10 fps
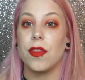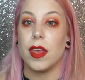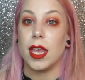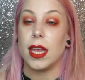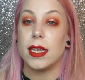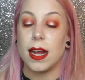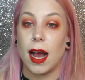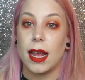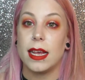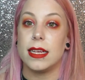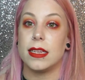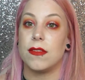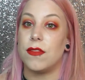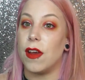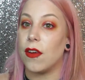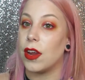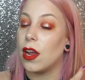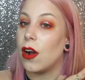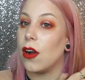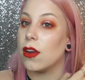the dye is very
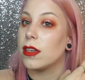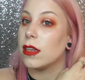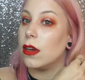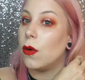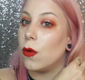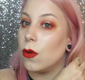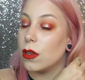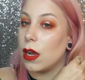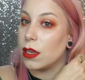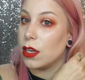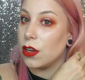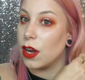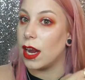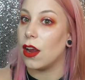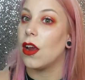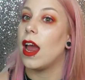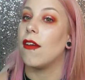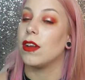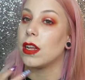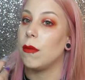hard to hold onto your hair.
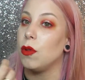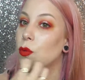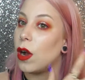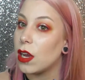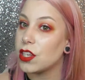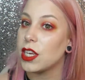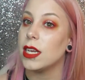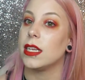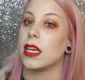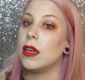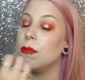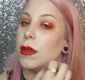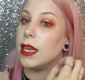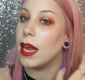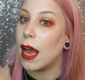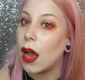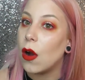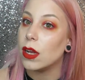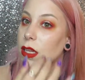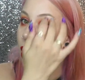Every time you wash it, it's going to bleed
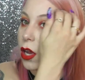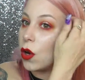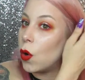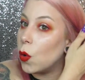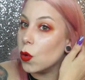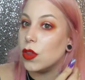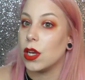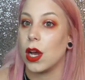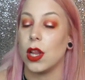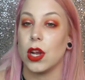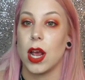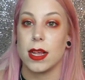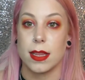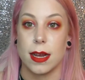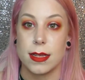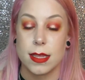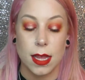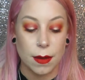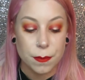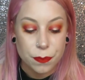out. It's not going to hold the color as
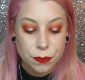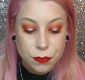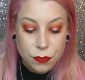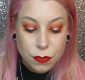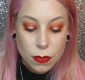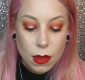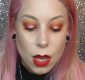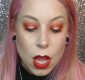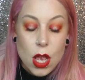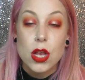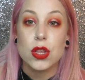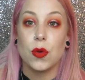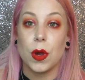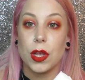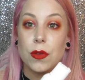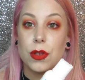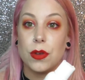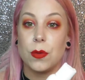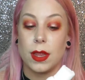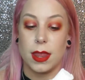nicely. So what you
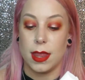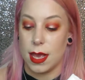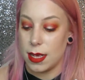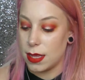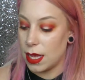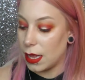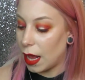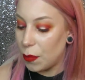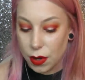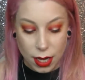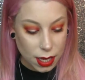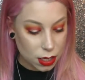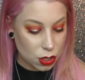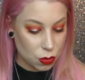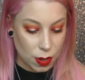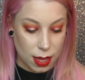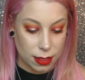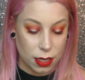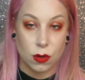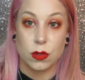do with this is I put it into a
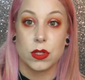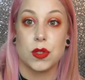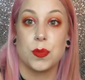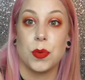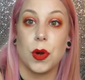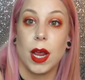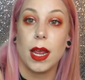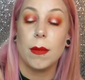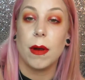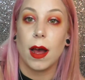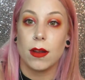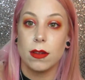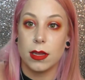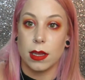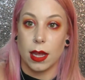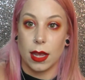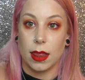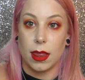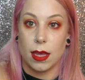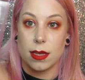little spray bottle like
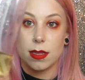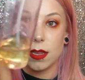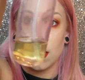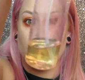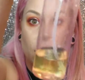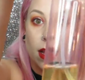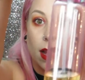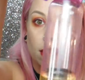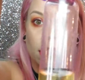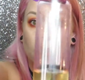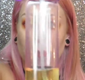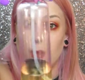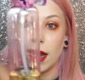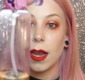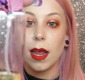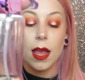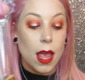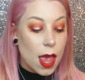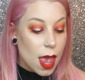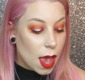this. Either has a little bit in it.
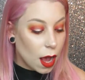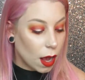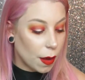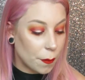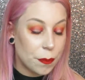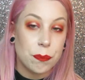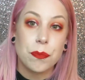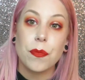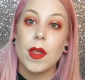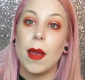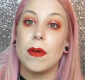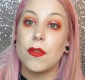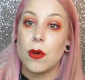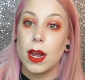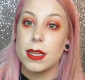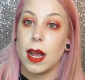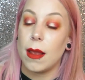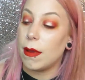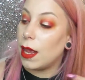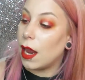And before I
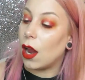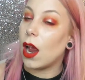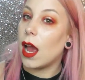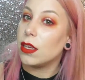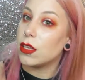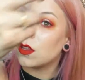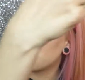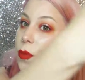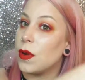dye my hair, I just